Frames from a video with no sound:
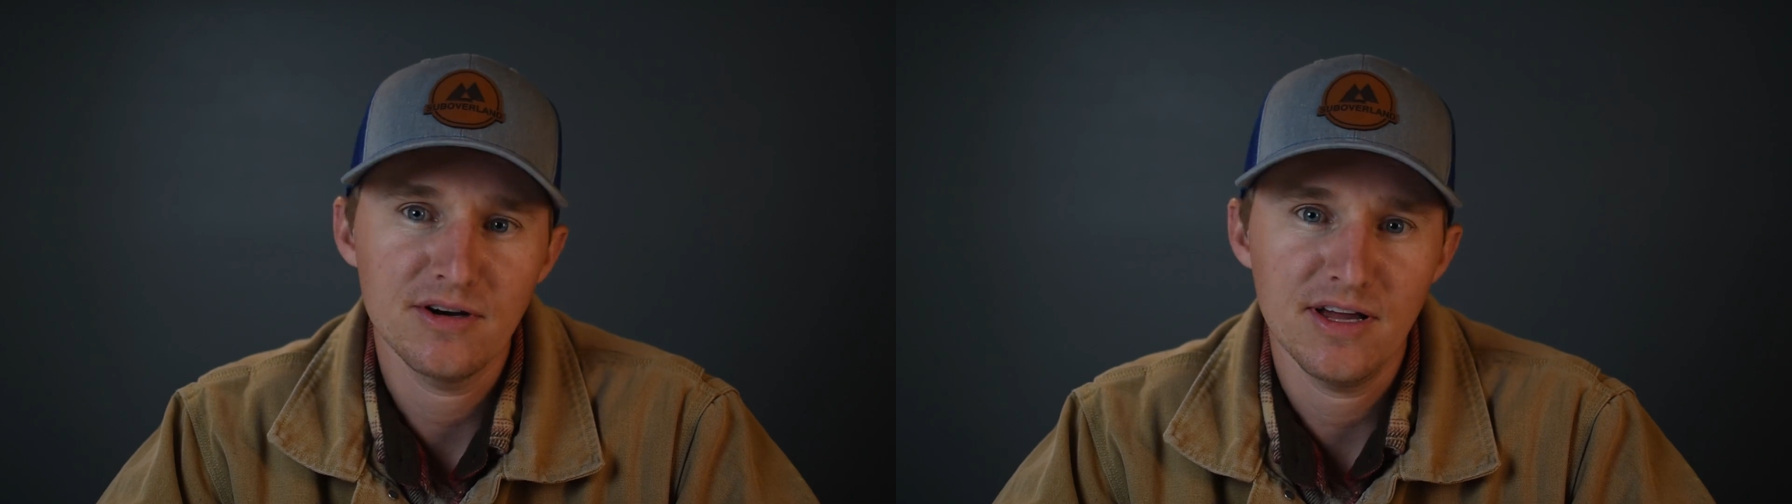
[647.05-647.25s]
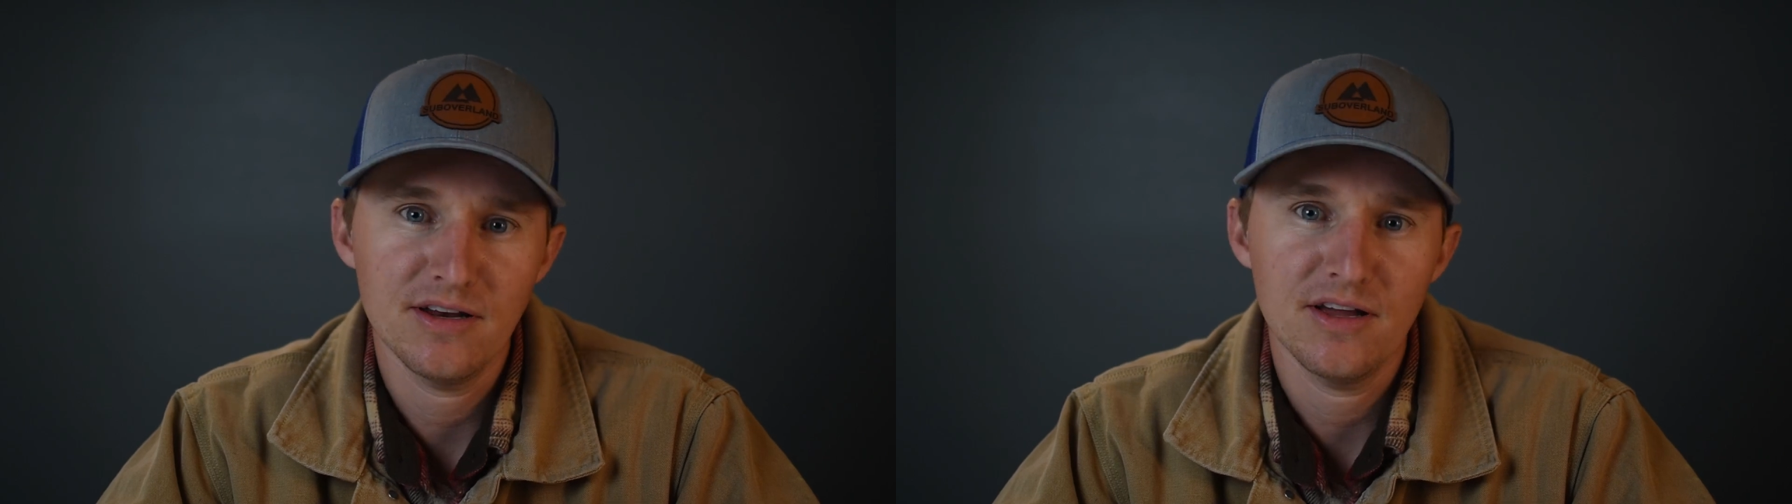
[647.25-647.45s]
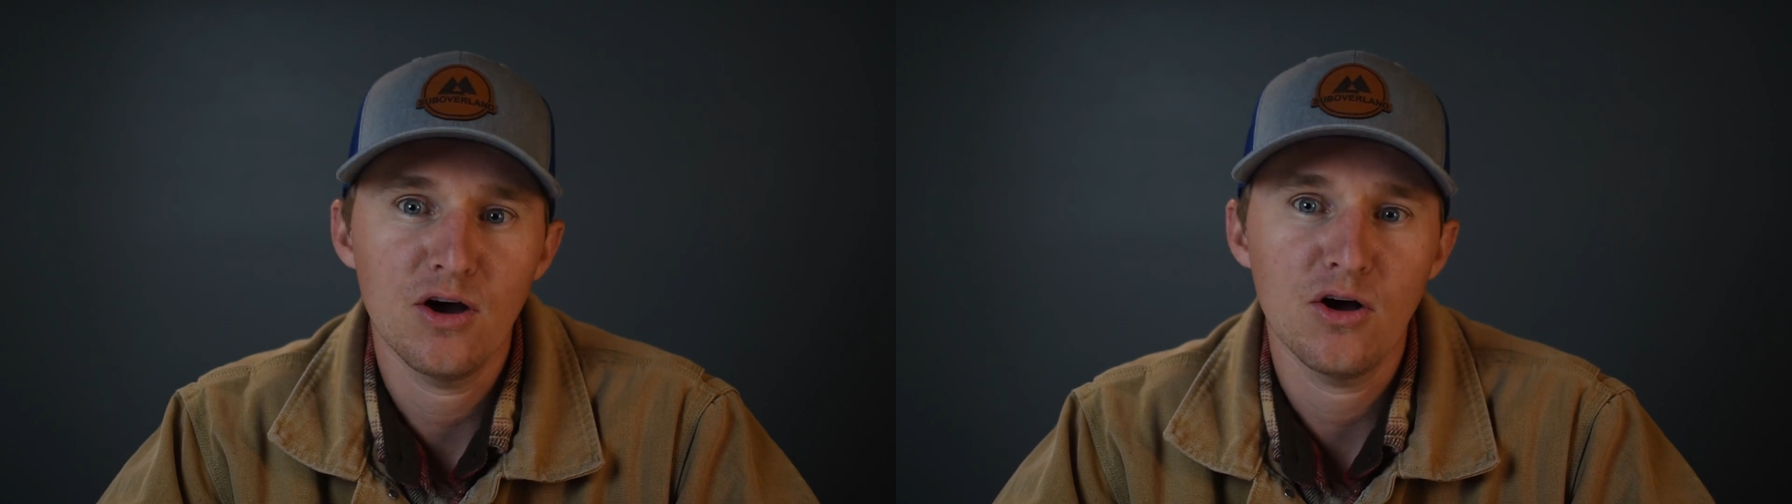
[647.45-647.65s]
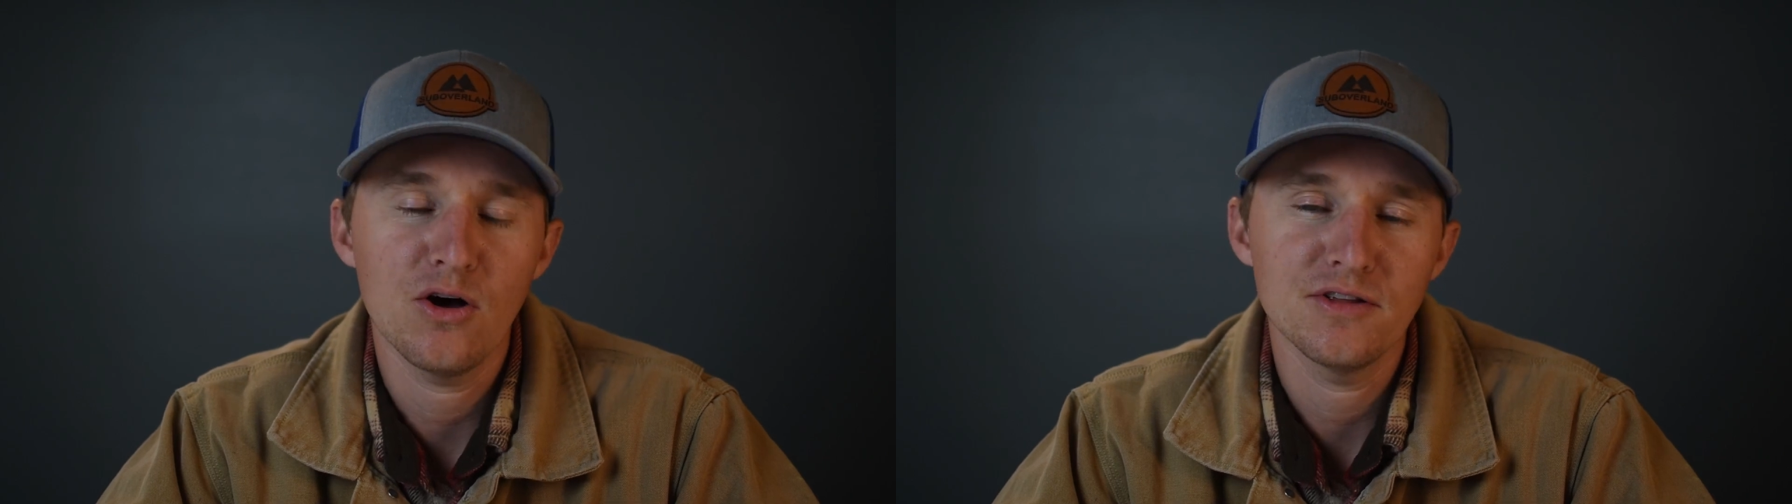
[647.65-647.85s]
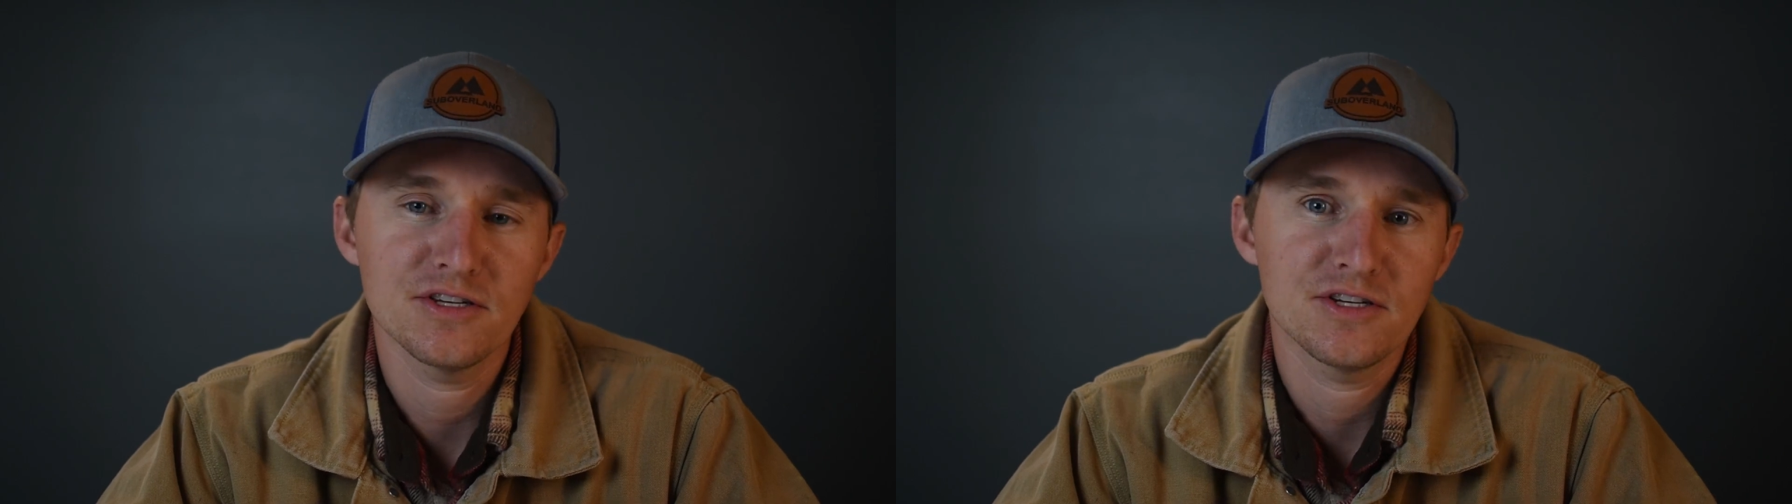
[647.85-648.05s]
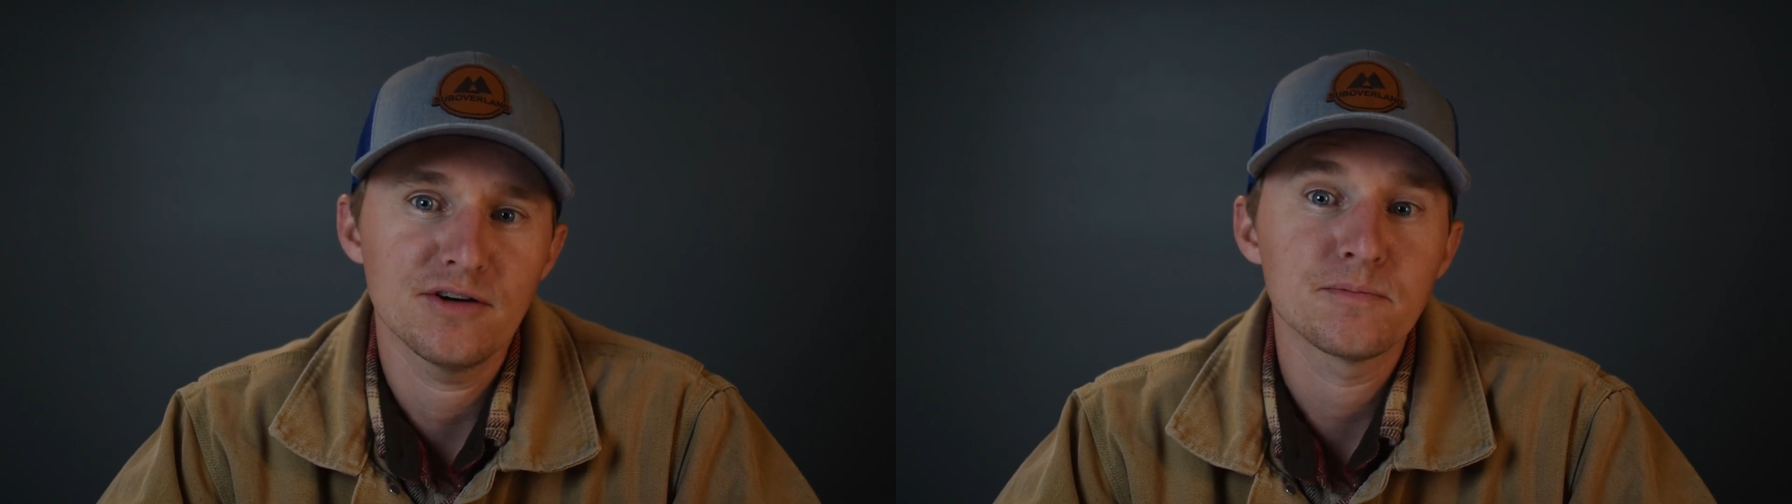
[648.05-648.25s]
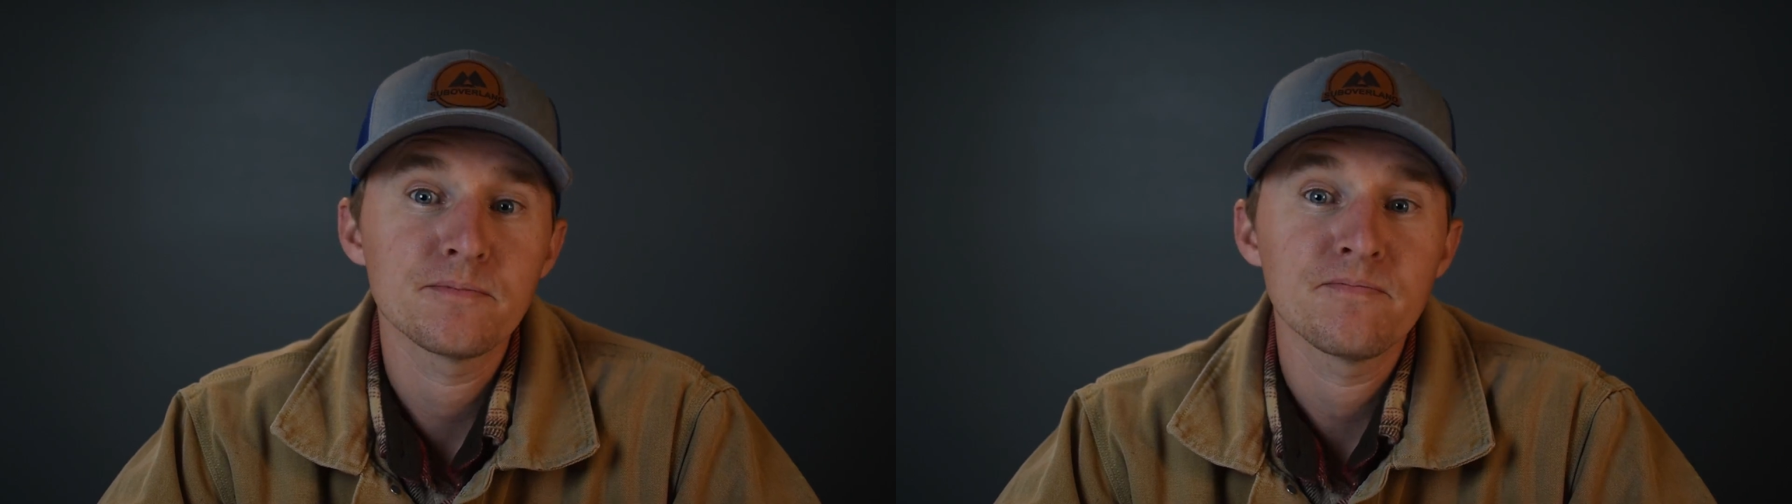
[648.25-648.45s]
and yada, yada, all this stuff.